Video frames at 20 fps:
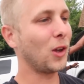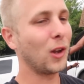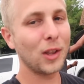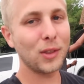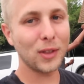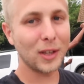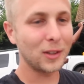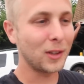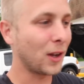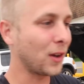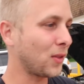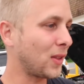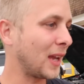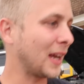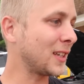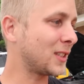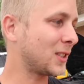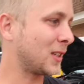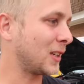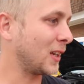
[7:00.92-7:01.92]
The only thing done to
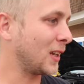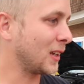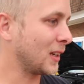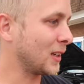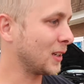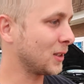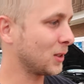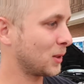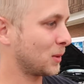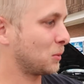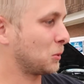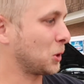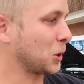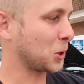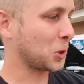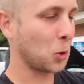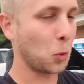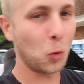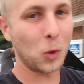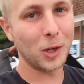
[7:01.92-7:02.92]
the ST is
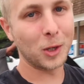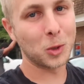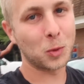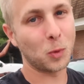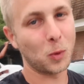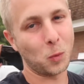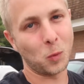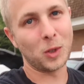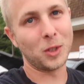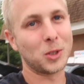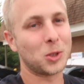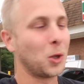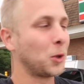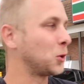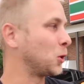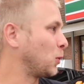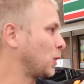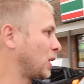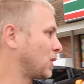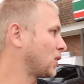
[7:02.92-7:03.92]
just the wheels. Wheels don't
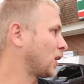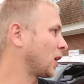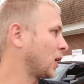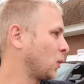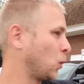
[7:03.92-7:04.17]
do anything.